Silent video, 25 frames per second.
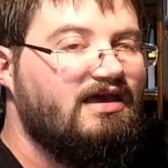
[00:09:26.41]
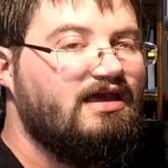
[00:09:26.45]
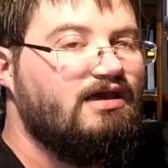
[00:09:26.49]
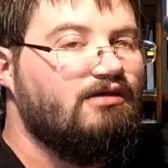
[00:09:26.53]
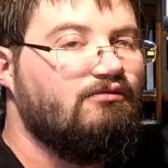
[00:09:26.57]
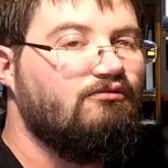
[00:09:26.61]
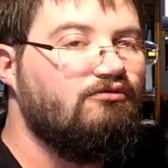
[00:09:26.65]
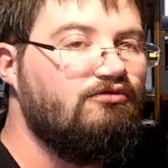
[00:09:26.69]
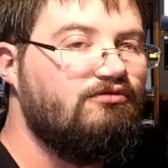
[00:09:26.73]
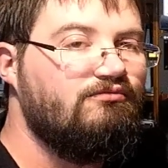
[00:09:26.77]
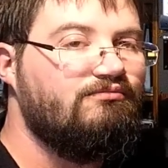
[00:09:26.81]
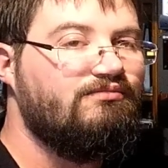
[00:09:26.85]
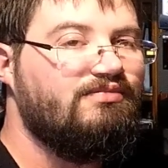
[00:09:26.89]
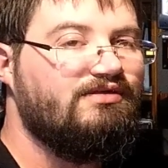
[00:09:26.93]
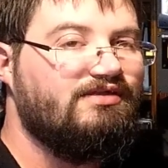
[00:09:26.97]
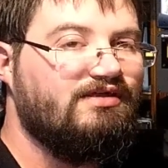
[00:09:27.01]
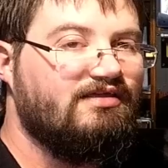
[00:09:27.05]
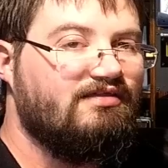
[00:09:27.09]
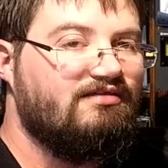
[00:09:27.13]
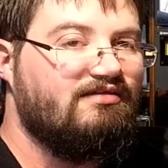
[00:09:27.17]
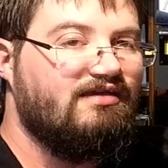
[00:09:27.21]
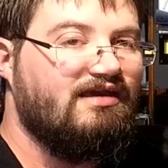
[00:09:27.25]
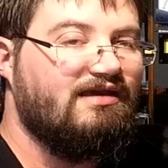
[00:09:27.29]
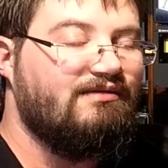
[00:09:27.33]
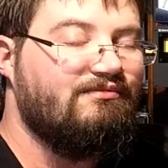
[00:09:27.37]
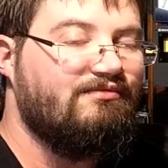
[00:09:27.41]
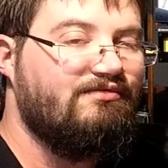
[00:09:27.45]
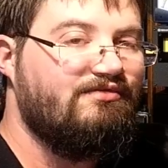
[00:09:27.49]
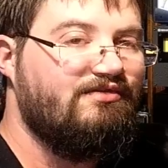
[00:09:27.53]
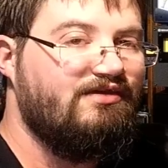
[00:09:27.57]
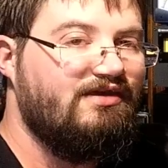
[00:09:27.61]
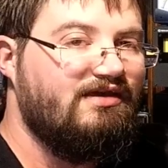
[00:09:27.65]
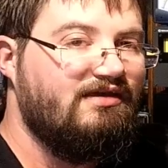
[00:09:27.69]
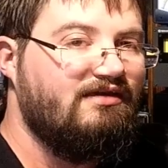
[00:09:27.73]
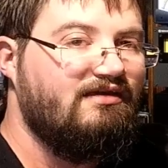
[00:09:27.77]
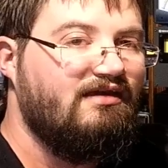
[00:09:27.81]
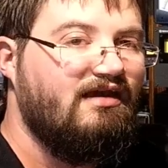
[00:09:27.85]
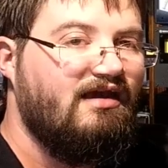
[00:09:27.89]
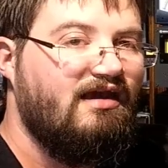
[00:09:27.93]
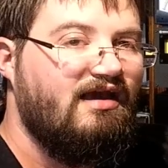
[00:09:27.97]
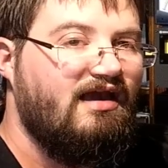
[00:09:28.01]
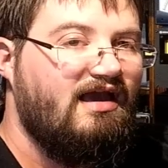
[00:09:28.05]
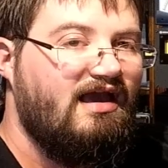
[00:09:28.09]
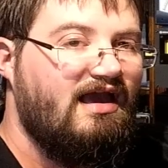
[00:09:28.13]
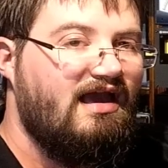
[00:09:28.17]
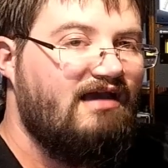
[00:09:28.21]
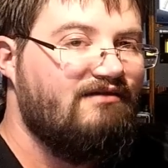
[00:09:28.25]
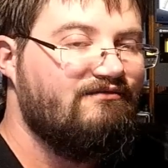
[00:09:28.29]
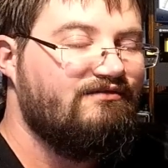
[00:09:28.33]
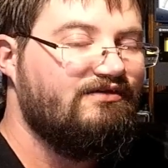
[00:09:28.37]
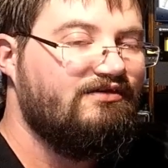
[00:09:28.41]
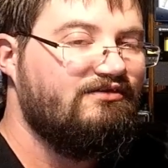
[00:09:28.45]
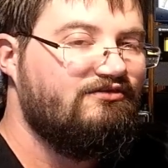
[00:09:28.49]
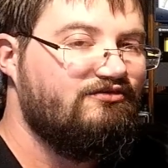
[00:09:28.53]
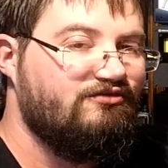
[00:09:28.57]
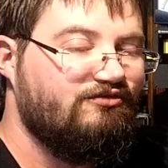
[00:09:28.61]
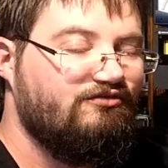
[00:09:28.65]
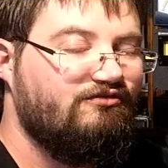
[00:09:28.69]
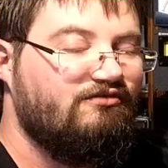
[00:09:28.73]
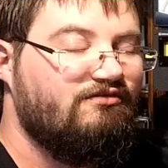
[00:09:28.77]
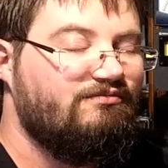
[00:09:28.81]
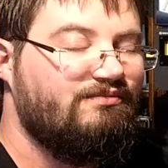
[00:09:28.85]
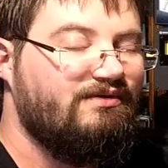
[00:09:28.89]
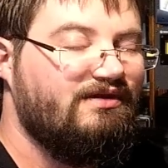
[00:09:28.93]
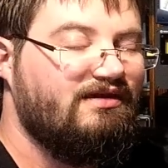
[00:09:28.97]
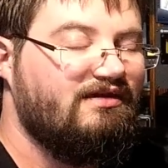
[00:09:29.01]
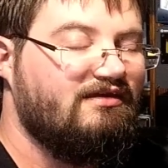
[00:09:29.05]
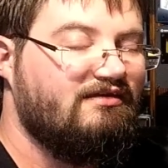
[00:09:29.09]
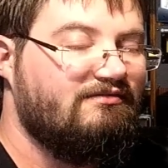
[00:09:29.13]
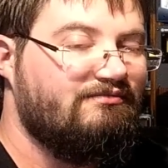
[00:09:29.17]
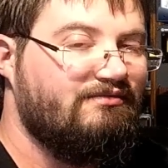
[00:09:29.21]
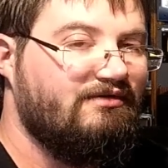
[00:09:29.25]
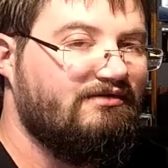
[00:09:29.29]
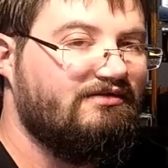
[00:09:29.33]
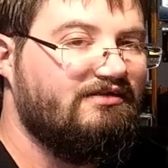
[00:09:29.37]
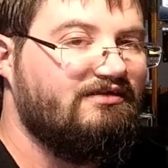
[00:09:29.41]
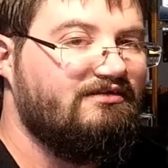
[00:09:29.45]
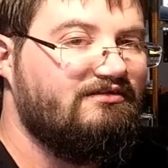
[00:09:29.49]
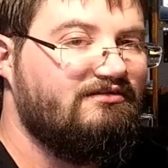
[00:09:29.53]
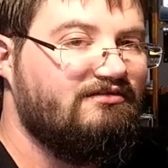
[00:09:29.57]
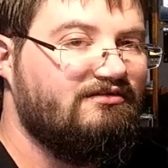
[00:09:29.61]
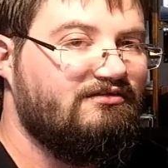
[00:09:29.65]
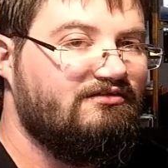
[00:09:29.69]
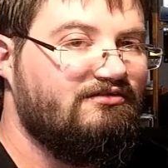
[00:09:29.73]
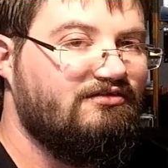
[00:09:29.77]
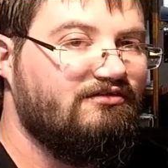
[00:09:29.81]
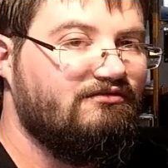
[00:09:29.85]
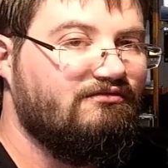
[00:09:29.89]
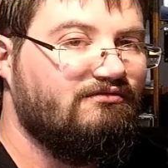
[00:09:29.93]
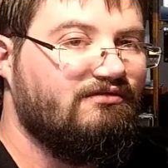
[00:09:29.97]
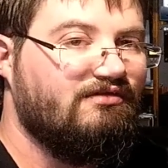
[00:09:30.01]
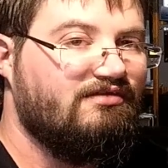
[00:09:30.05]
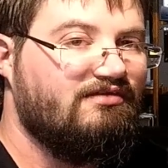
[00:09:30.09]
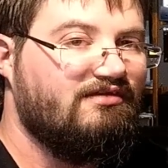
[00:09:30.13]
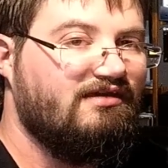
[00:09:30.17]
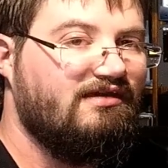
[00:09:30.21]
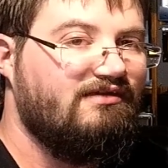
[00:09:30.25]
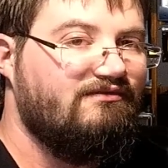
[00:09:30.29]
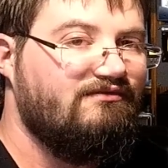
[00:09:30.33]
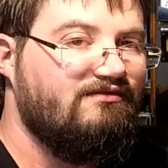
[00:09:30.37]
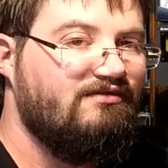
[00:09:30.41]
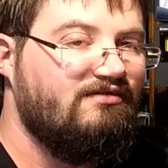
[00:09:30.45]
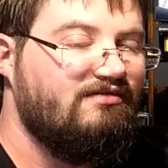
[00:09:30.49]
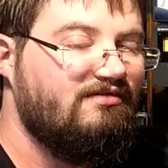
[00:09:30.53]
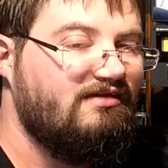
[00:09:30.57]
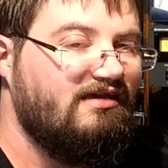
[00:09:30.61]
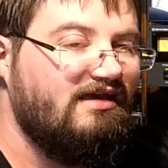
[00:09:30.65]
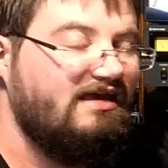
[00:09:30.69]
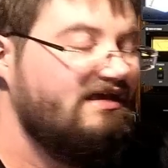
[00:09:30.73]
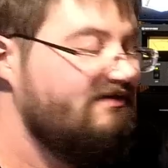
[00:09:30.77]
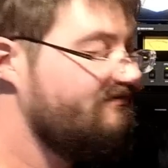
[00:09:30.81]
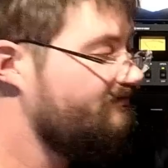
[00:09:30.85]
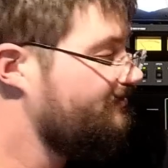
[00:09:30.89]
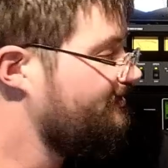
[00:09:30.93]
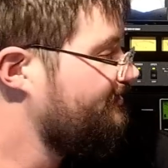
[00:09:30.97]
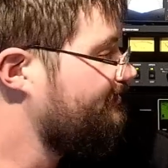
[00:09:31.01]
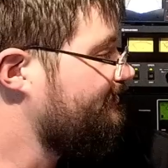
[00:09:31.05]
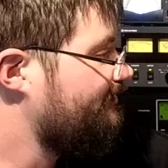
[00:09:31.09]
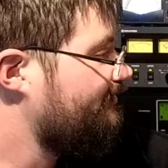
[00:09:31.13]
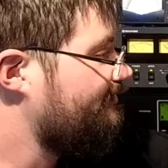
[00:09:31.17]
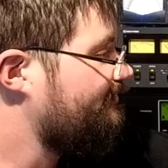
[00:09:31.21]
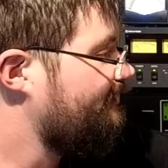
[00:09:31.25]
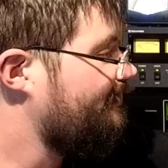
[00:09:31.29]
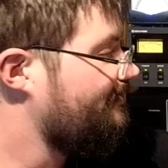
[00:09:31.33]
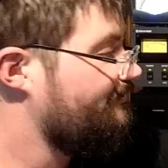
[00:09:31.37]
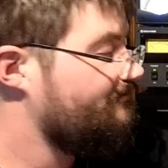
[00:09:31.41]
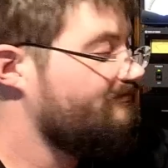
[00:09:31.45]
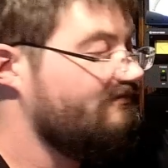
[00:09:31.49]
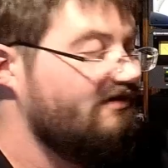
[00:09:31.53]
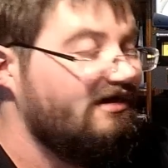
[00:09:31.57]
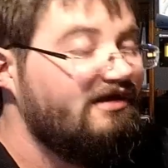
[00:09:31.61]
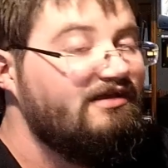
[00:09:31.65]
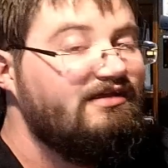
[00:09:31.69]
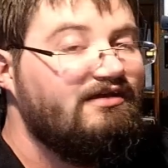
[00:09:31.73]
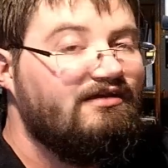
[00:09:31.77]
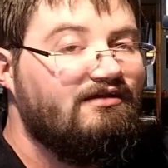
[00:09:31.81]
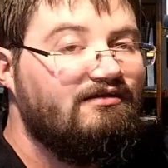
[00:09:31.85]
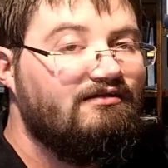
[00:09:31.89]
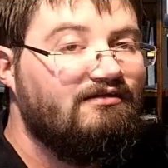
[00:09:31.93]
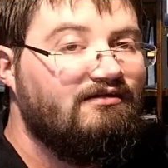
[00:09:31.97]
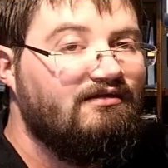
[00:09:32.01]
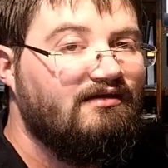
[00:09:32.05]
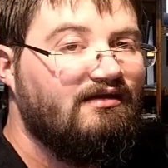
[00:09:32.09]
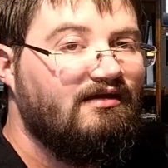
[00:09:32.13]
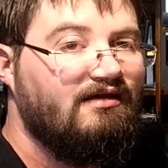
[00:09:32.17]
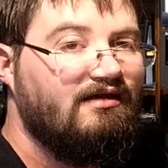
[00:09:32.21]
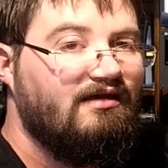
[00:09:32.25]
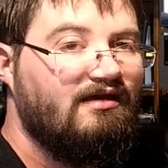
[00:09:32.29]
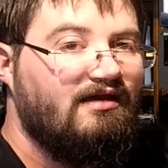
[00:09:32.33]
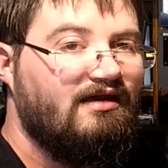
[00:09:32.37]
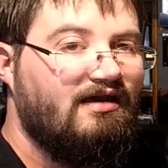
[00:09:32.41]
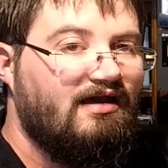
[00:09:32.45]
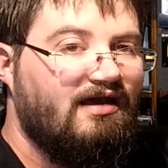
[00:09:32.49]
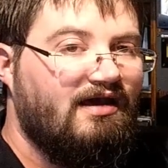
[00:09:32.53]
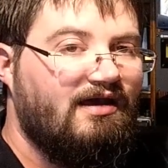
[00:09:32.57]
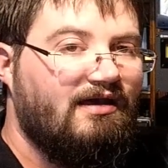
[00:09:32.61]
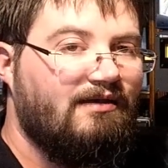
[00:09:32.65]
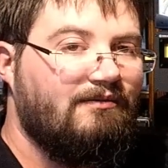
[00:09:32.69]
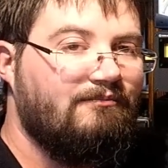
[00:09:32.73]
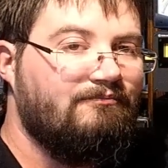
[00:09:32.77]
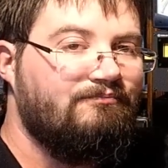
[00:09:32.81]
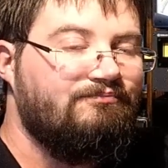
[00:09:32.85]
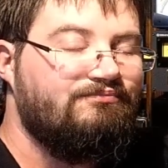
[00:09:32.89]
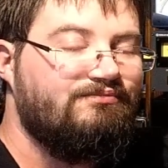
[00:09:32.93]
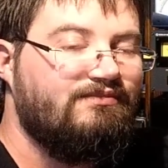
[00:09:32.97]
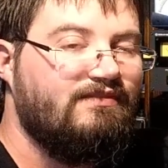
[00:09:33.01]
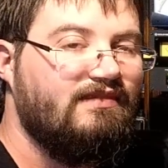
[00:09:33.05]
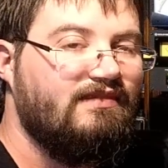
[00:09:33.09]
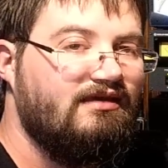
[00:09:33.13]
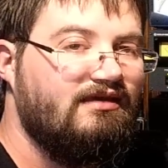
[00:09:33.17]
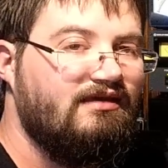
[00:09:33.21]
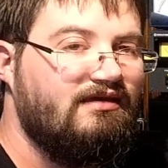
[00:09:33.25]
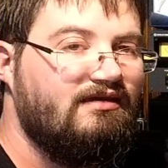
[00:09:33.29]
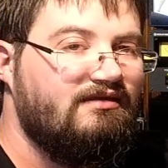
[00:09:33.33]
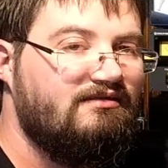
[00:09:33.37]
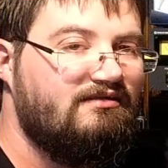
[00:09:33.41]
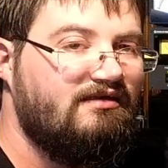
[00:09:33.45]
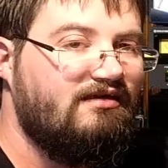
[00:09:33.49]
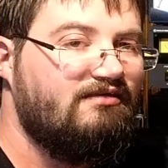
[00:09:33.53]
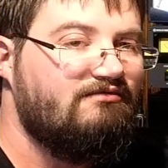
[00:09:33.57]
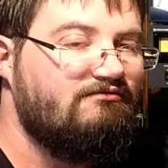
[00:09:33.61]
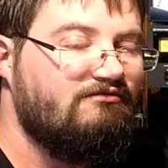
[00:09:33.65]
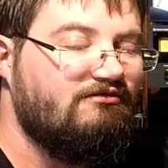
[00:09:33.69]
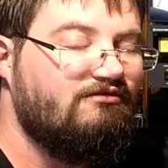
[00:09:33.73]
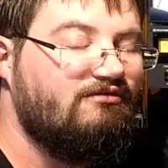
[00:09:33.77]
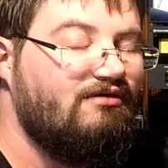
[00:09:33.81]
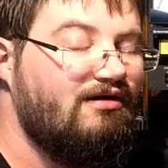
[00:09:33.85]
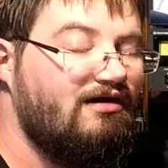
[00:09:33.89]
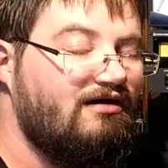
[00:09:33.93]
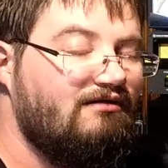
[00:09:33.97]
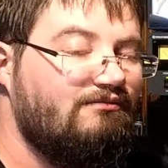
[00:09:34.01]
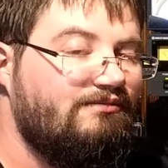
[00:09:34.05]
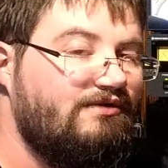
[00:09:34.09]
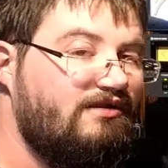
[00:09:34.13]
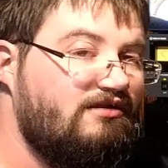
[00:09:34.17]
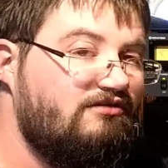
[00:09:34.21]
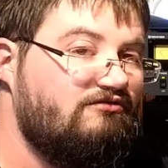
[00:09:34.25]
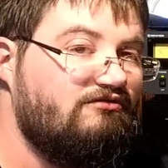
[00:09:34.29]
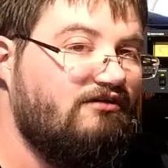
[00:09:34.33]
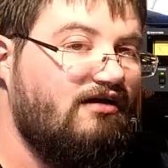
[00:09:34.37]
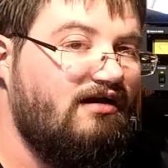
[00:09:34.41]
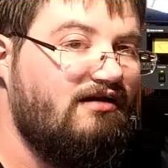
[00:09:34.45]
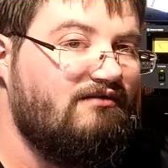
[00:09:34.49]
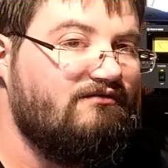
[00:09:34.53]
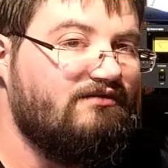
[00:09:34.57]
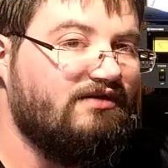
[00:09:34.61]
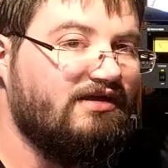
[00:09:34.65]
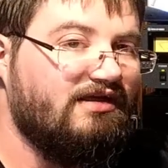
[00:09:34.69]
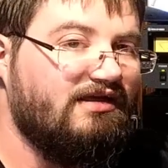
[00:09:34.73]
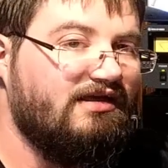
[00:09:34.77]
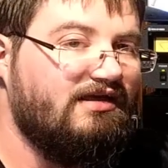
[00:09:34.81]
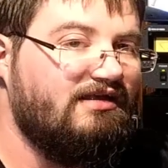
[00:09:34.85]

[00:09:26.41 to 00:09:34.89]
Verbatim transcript: It wouldn't be the same thing. Having two speakers plugged into two receivers, even in the same radio, um, it does require a bit of driving.